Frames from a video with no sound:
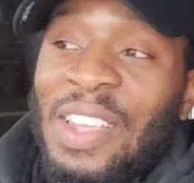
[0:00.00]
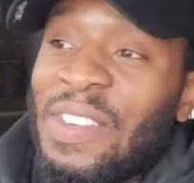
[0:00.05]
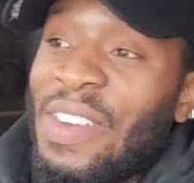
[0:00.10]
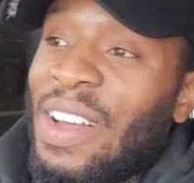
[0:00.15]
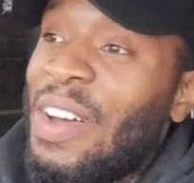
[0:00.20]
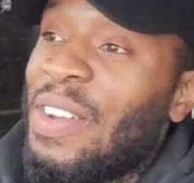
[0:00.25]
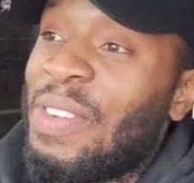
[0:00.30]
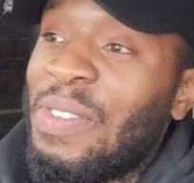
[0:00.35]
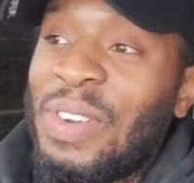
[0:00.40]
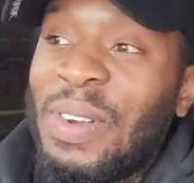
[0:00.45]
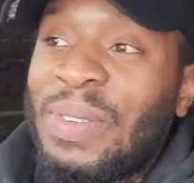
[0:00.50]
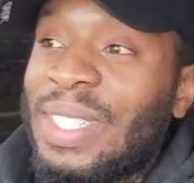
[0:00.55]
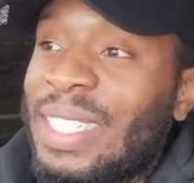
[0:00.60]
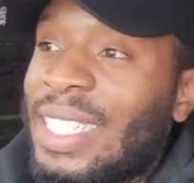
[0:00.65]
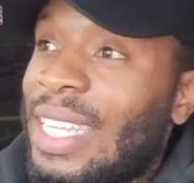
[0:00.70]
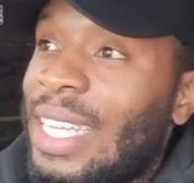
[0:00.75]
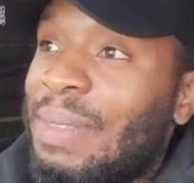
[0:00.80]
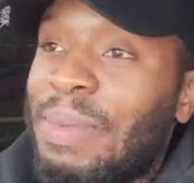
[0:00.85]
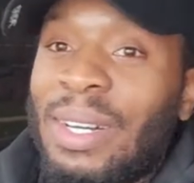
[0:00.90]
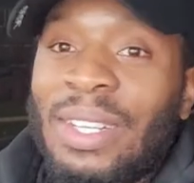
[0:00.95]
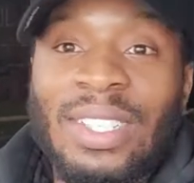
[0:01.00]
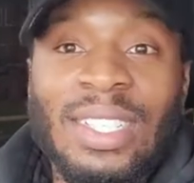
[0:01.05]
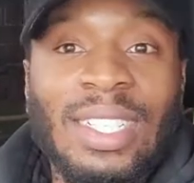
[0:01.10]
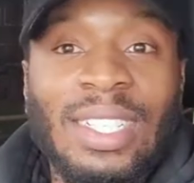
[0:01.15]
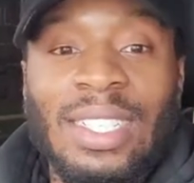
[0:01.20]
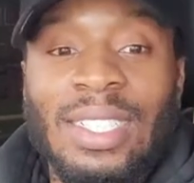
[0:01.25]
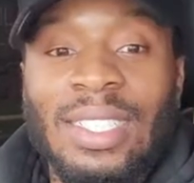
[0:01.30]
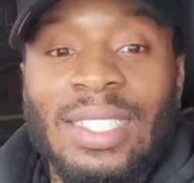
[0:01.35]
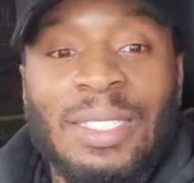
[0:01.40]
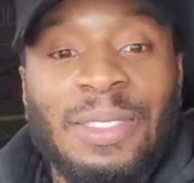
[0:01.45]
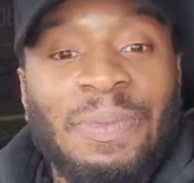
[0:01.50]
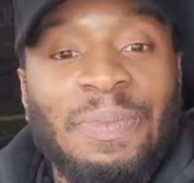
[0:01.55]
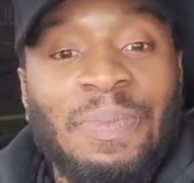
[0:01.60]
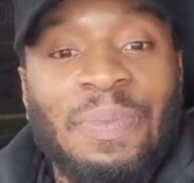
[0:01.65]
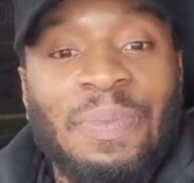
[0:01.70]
even know what to say about it, because